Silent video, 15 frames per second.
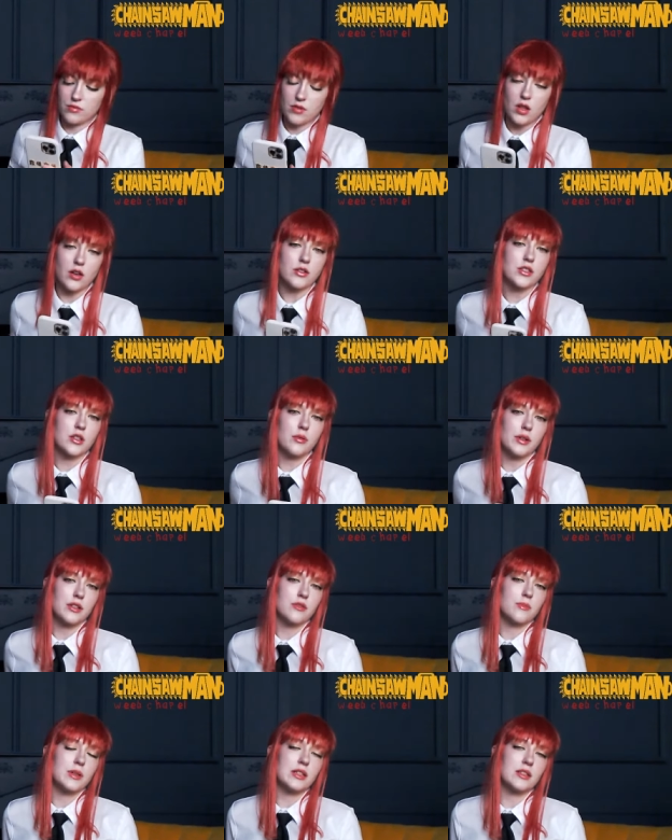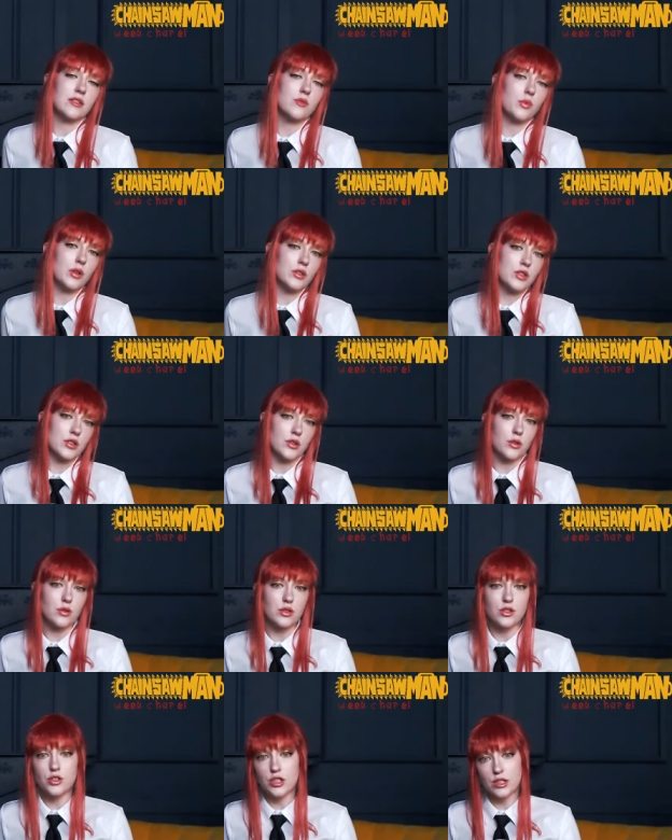Also intermittent, we'll do
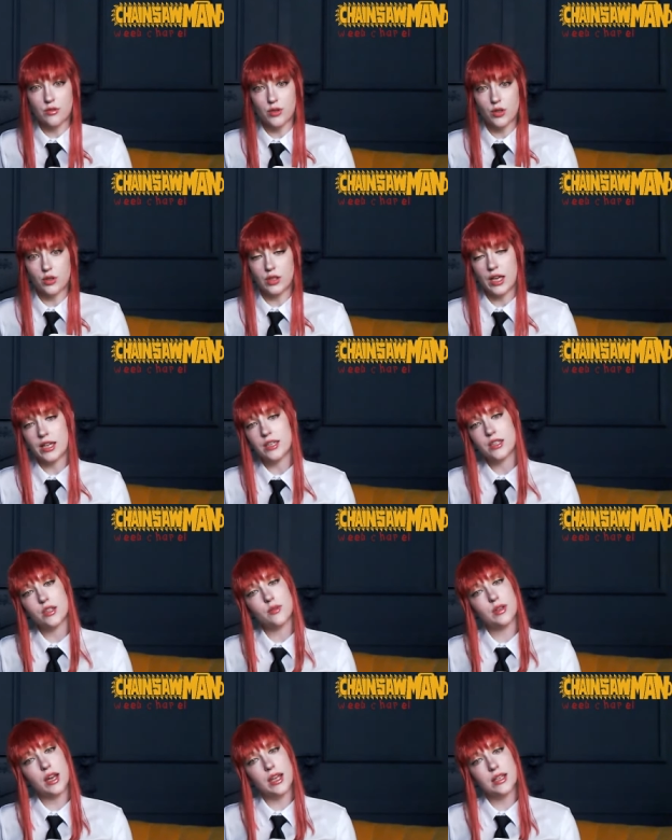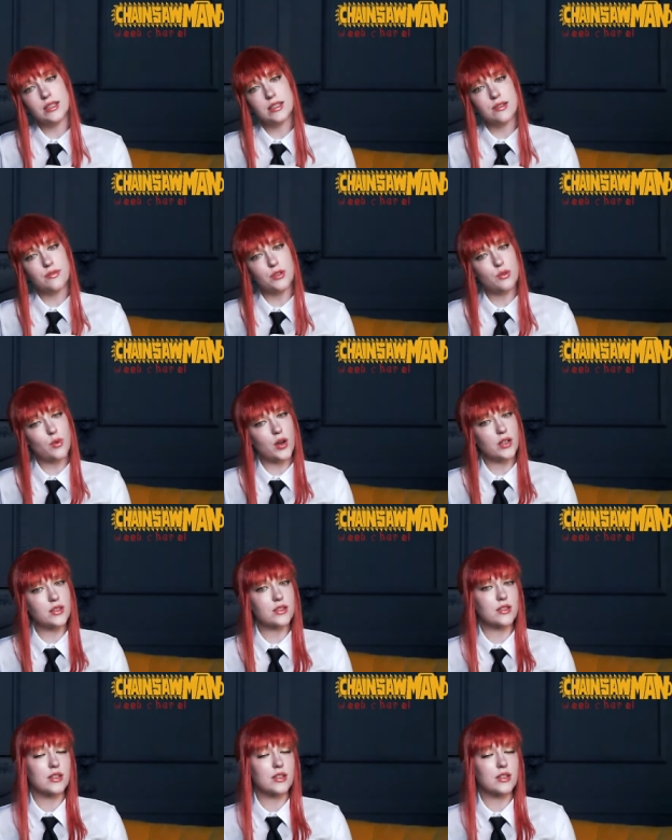general like Q&As if you want.